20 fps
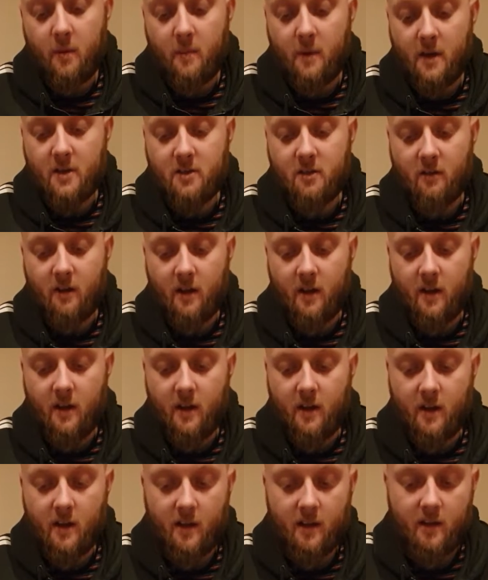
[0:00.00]
Masquerada
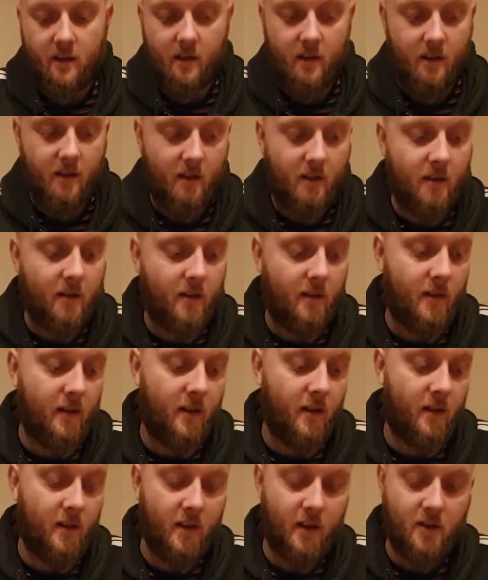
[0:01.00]
in the
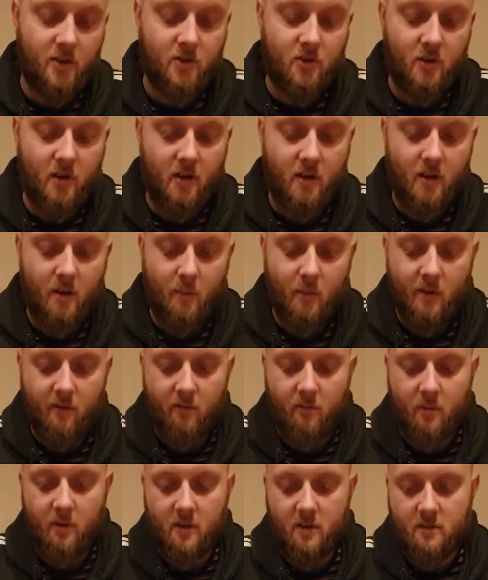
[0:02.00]
extra, and we have a
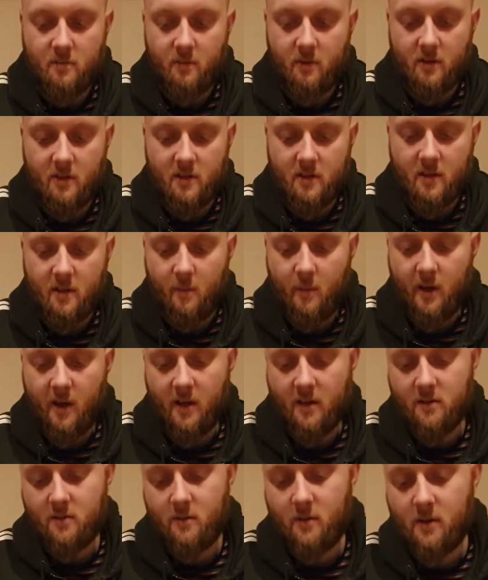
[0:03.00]
bit of spice in the main
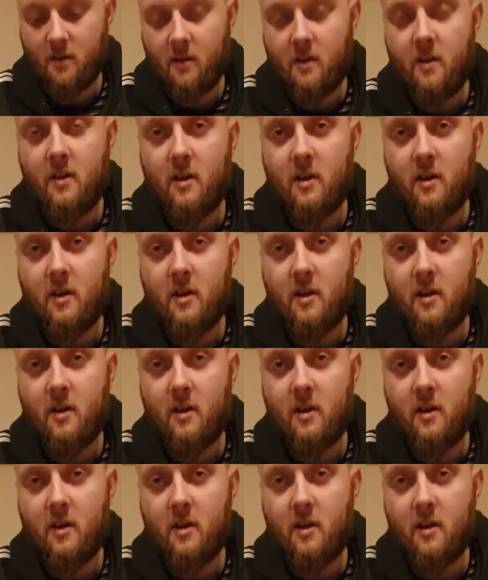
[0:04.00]
as well,